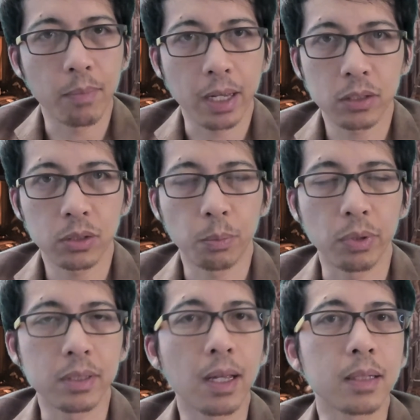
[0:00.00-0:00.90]
master
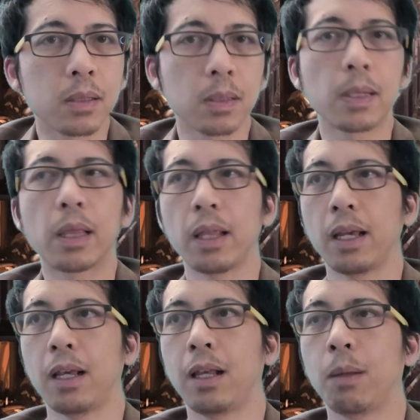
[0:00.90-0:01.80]
presents
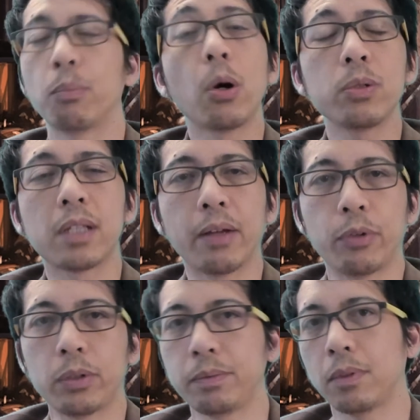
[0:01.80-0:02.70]
the Bone Devil